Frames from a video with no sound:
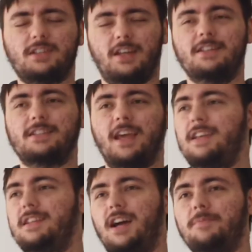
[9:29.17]

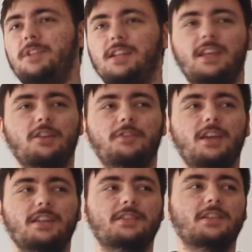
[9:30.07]
and I mean at the end of the
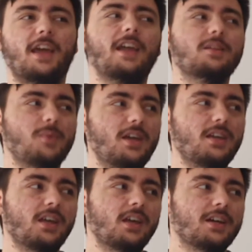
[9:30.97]
day it's an
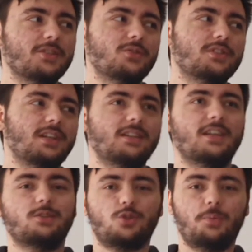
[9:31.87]
anime. So it's not
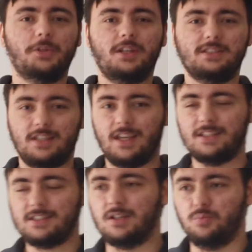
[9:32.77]
as traumatizing
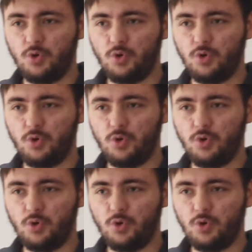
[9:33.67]
as some